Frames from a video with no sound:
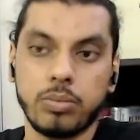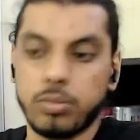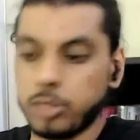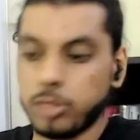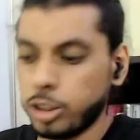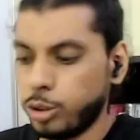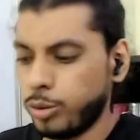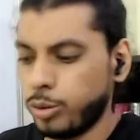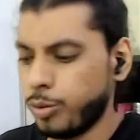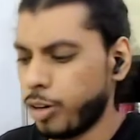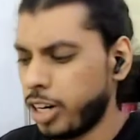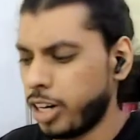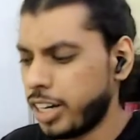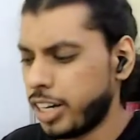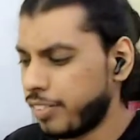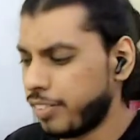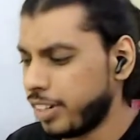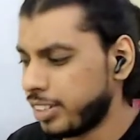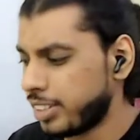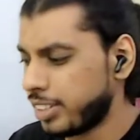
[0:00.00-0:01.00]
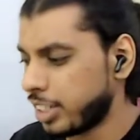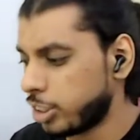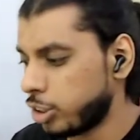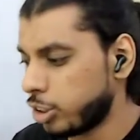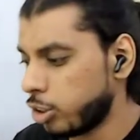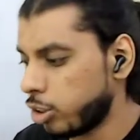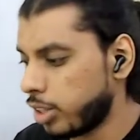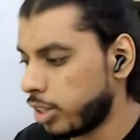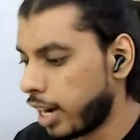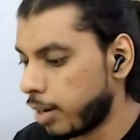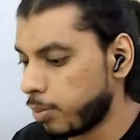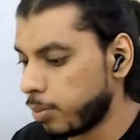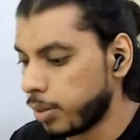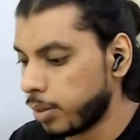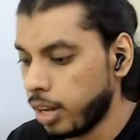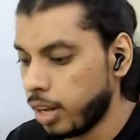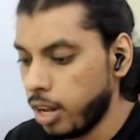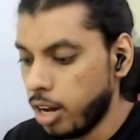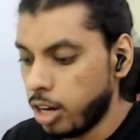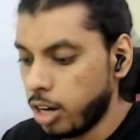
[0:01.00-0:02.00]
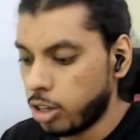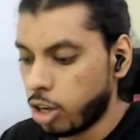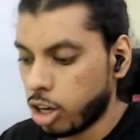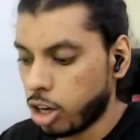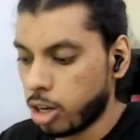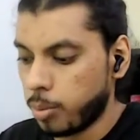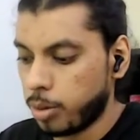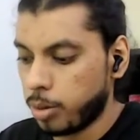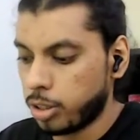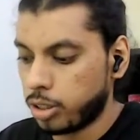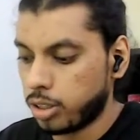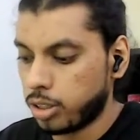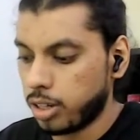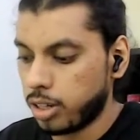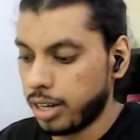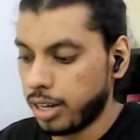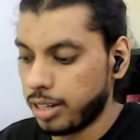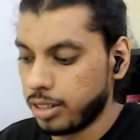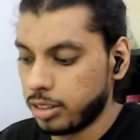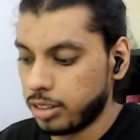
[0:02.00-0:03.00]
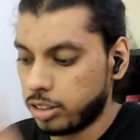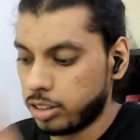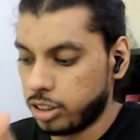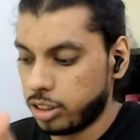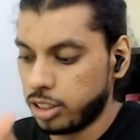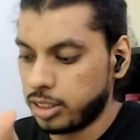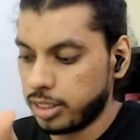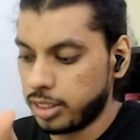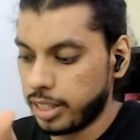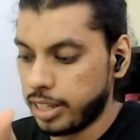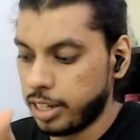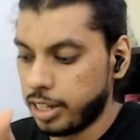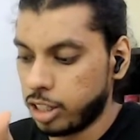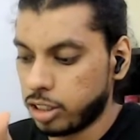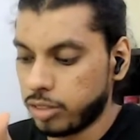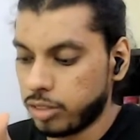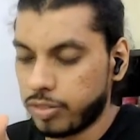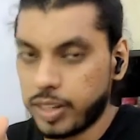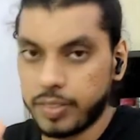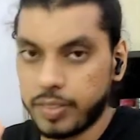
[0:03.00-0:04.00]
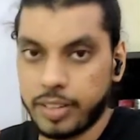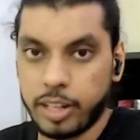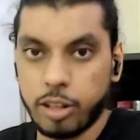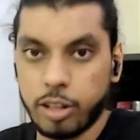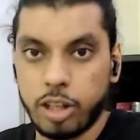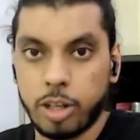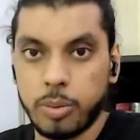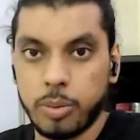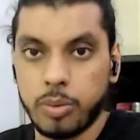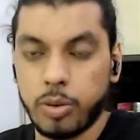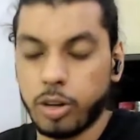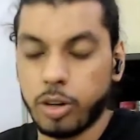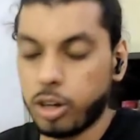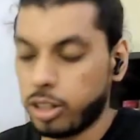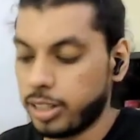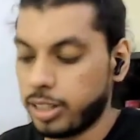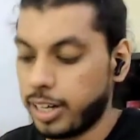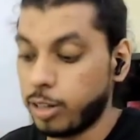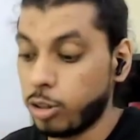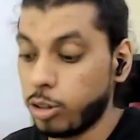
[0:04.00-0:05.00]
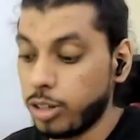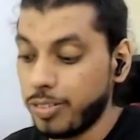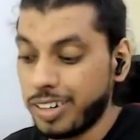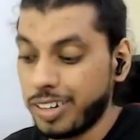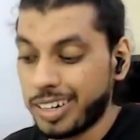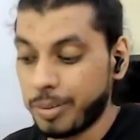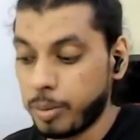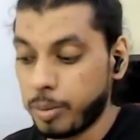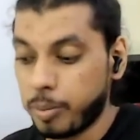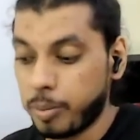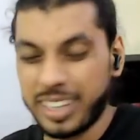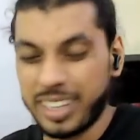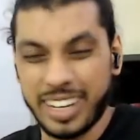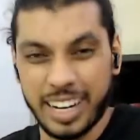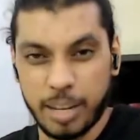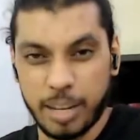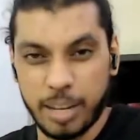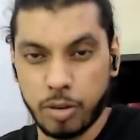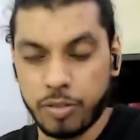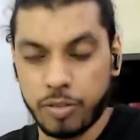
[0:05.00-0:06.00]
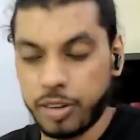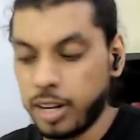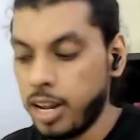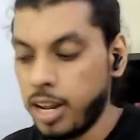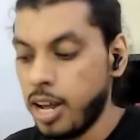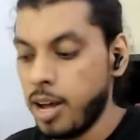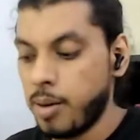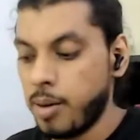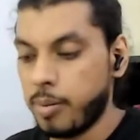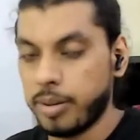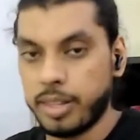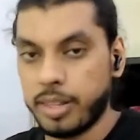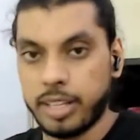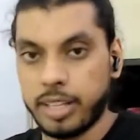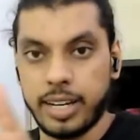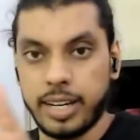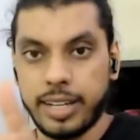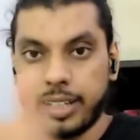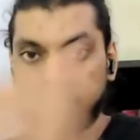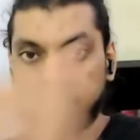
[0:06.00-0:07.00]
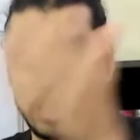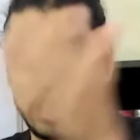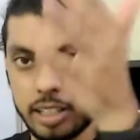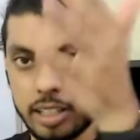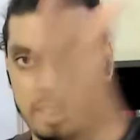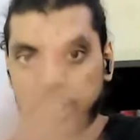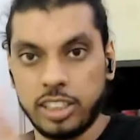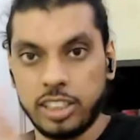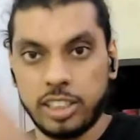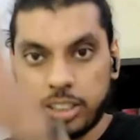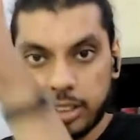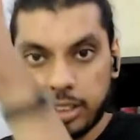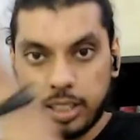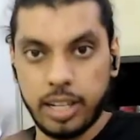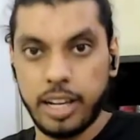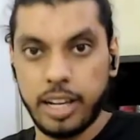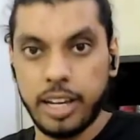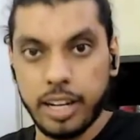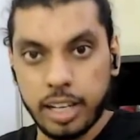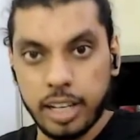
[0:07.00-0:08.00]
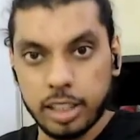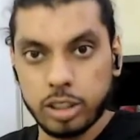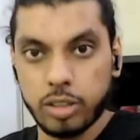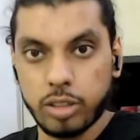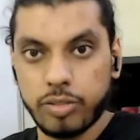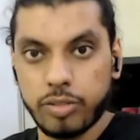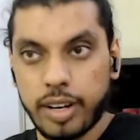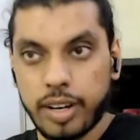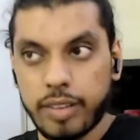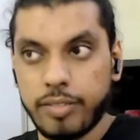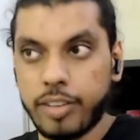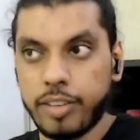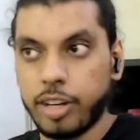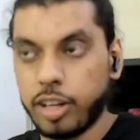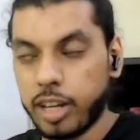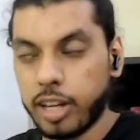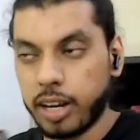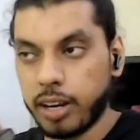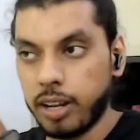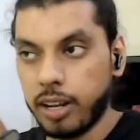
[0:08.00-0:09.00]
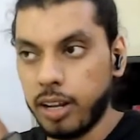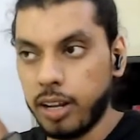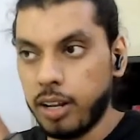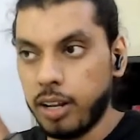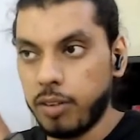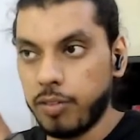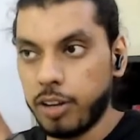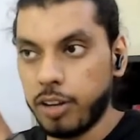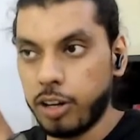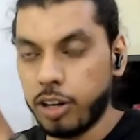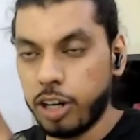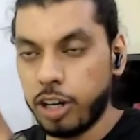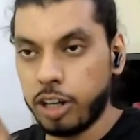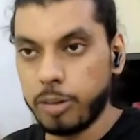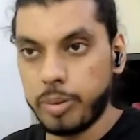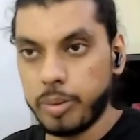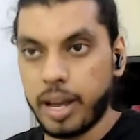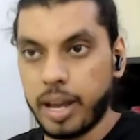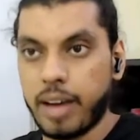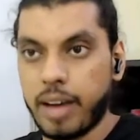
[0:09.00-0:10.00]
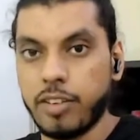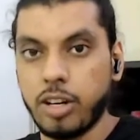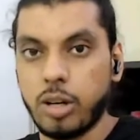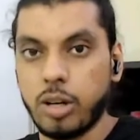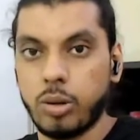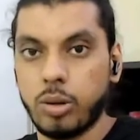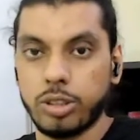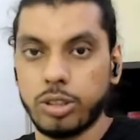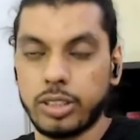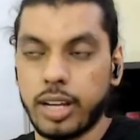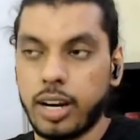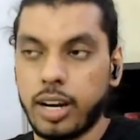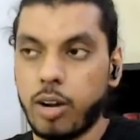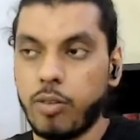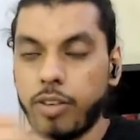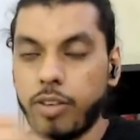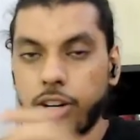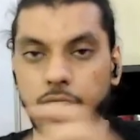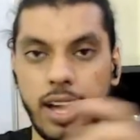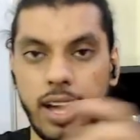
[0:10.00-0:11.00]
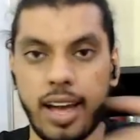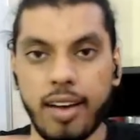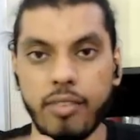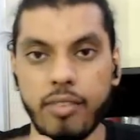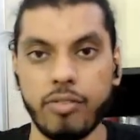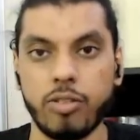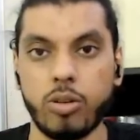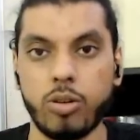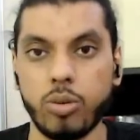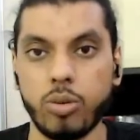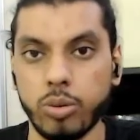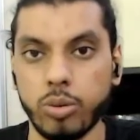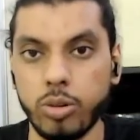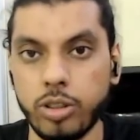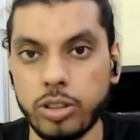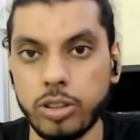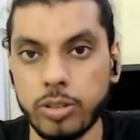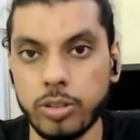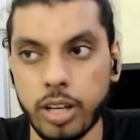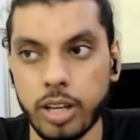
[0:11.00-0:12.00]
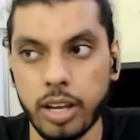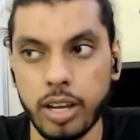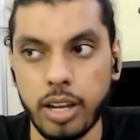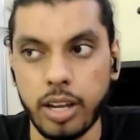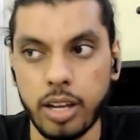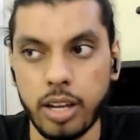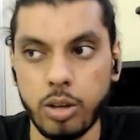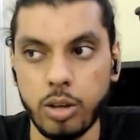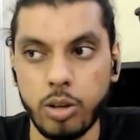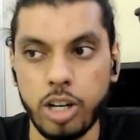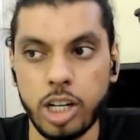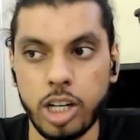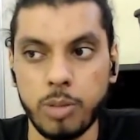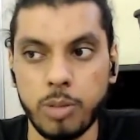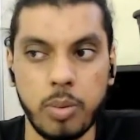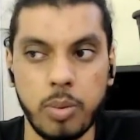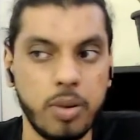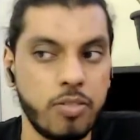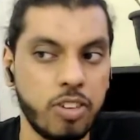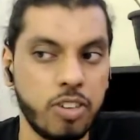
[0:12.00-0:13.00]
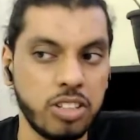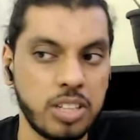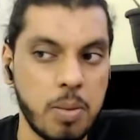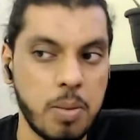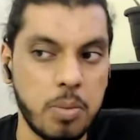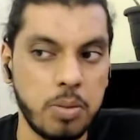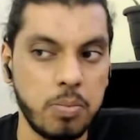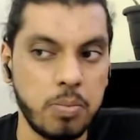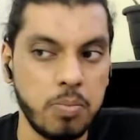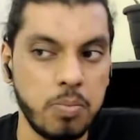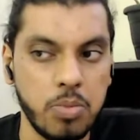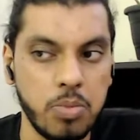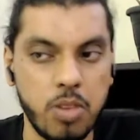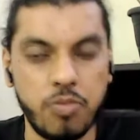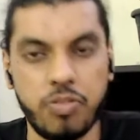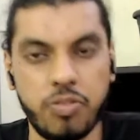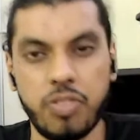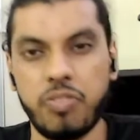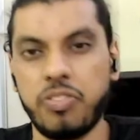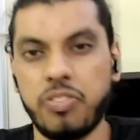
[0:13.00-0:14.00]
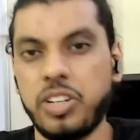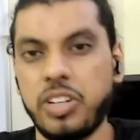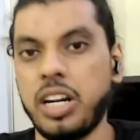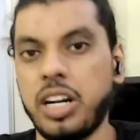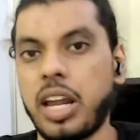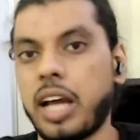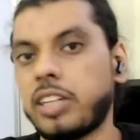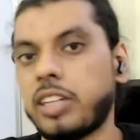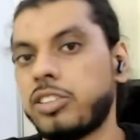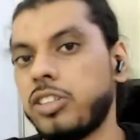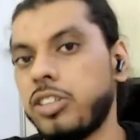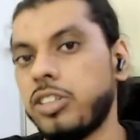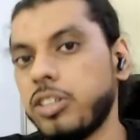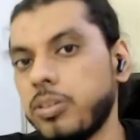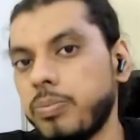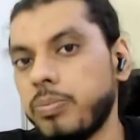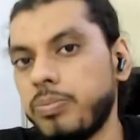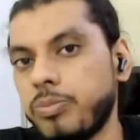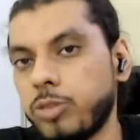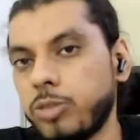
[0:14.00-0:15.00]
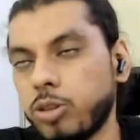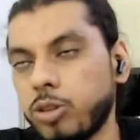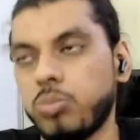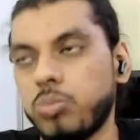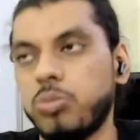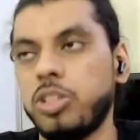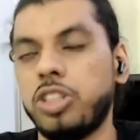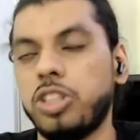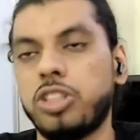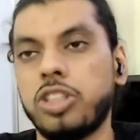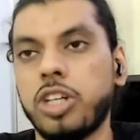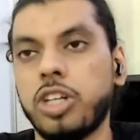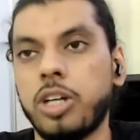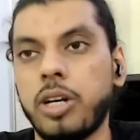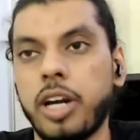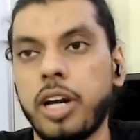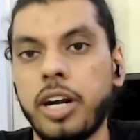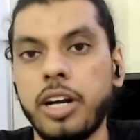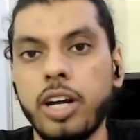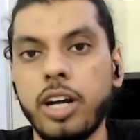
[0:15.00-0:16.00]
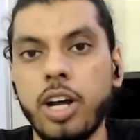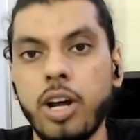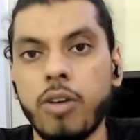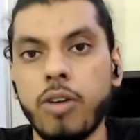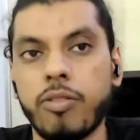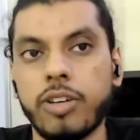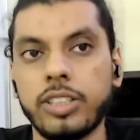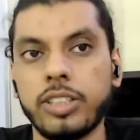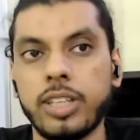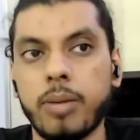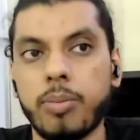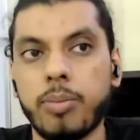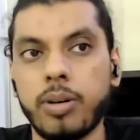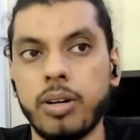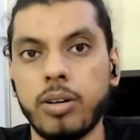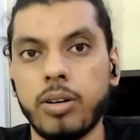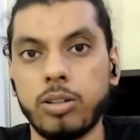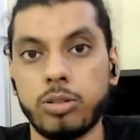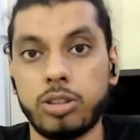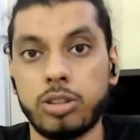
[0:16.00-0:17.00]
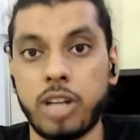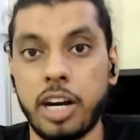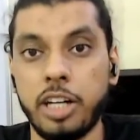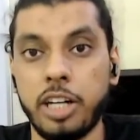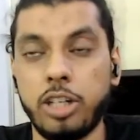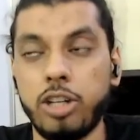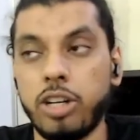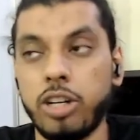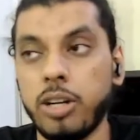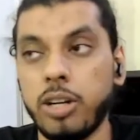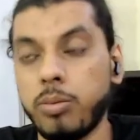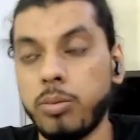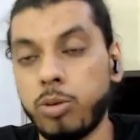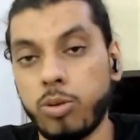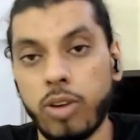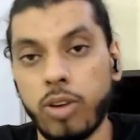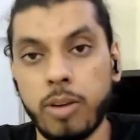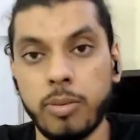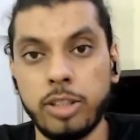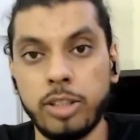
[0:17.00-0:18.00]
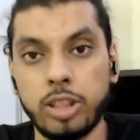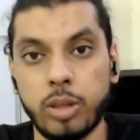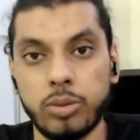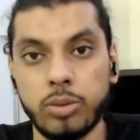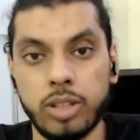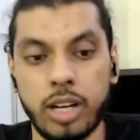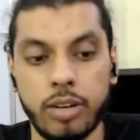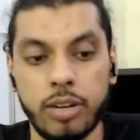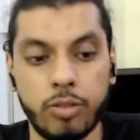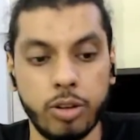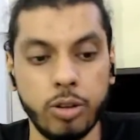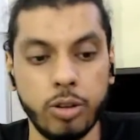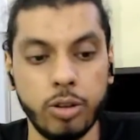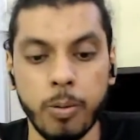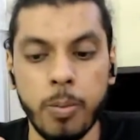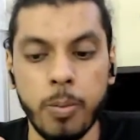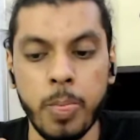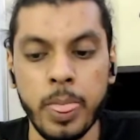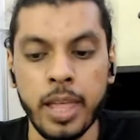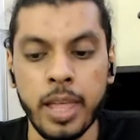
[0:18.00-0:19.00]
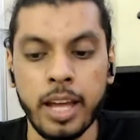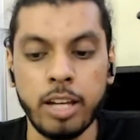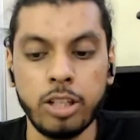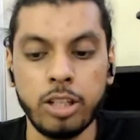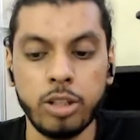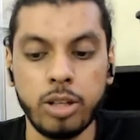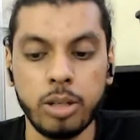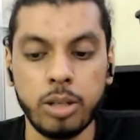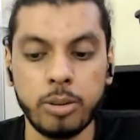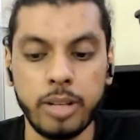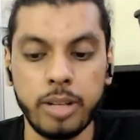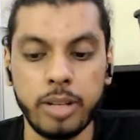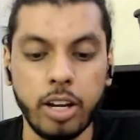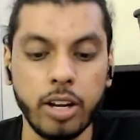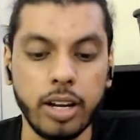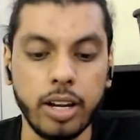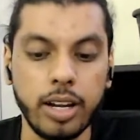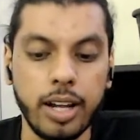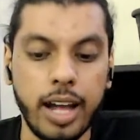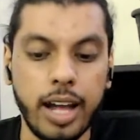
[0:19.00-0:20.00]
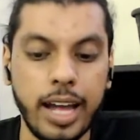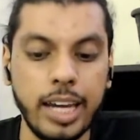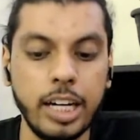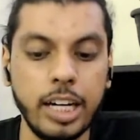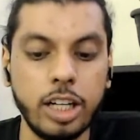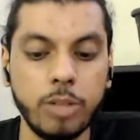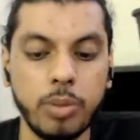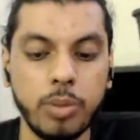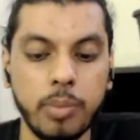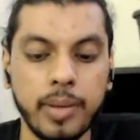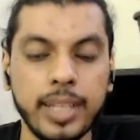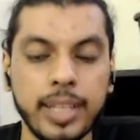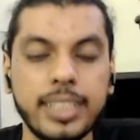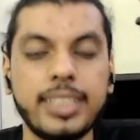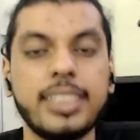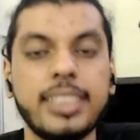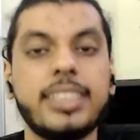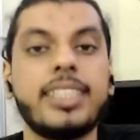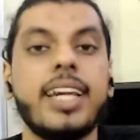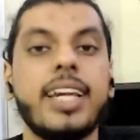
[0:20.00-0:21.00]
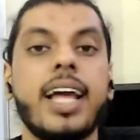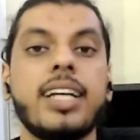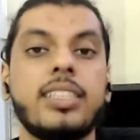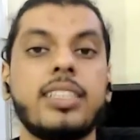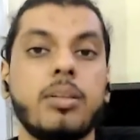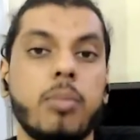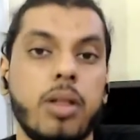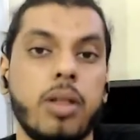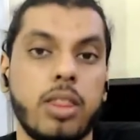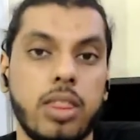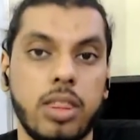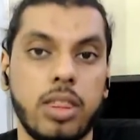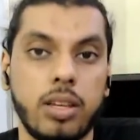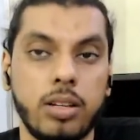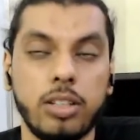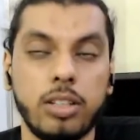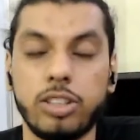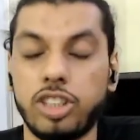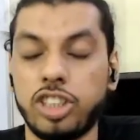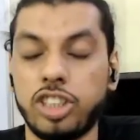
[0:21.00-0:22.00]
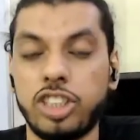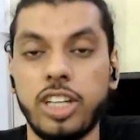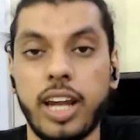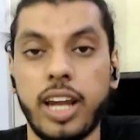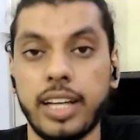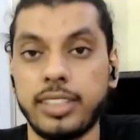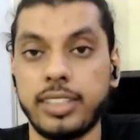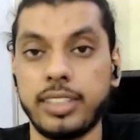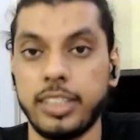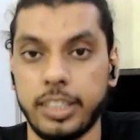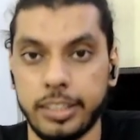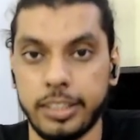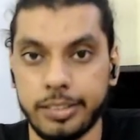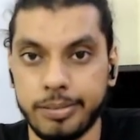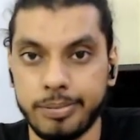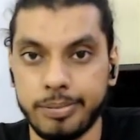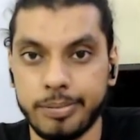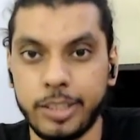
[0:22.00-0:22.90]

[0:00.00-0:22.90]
So we've got a different session on that one, talking about like 6 areas of life that you need to work on. I don't even remember the name of it, but there's like there are 6 areas of life where you need to be having goals. And now when you have goals, okay, you need to be making, for example, 50 lakhs a year. So this year end, for example, starting today, 12 months down the line for you, you can say like, okay, I need to be making 60 lakhs a month, 60 lakhs a year.